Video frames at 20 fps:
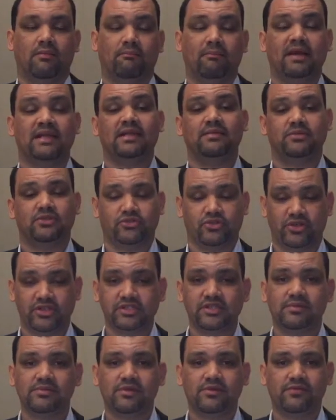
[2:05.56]
My name is Jorge
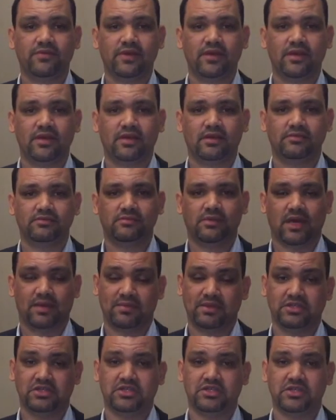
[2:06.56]
Damião Ferreira. I'm
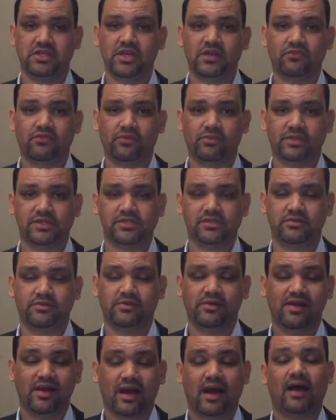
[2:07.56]
an engineer from Brazil,
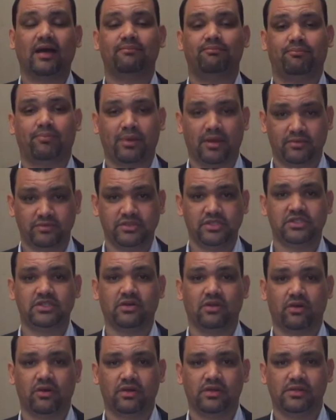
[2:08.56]
a proud
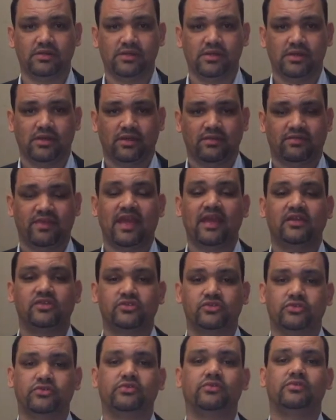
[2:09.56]
GCLOGger, thanks
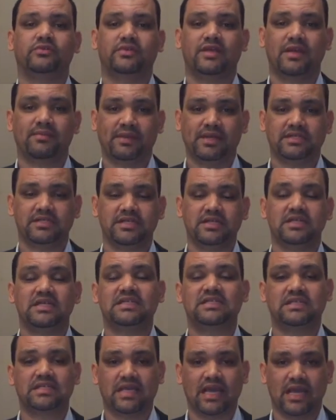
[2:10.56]
to the MIT
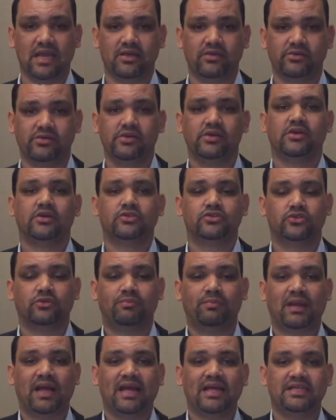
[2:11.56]
Scale
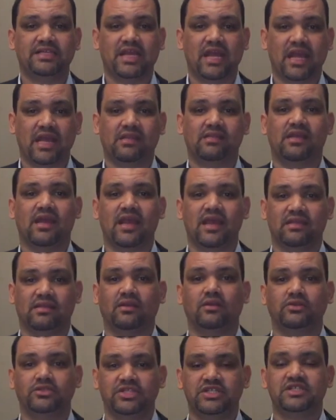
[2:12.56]
Supply Chain and
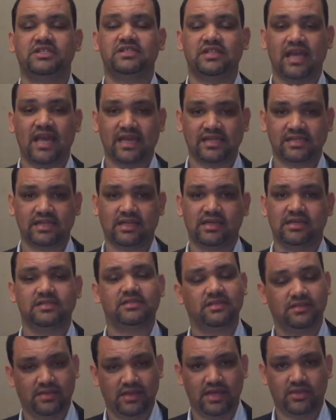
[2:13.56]
Logistics Excellence
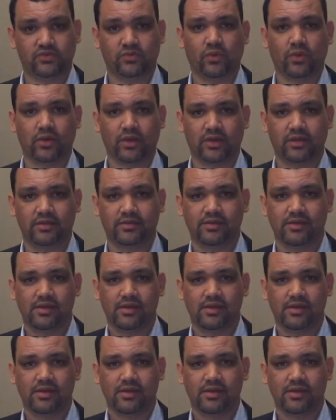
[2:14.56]
Network.